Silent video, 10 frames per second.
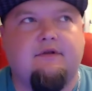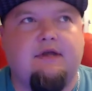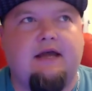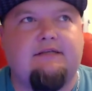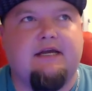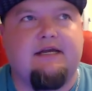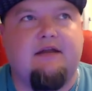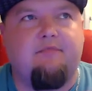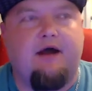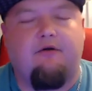has that kind
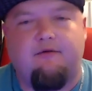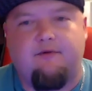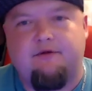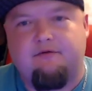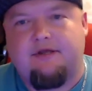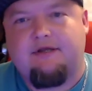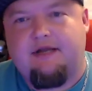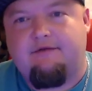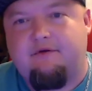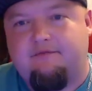of power over you where they could
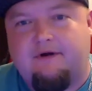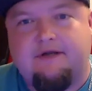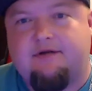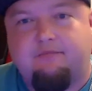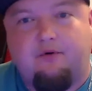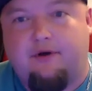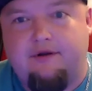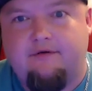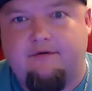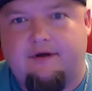have you fucking
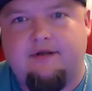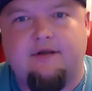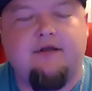deported, right?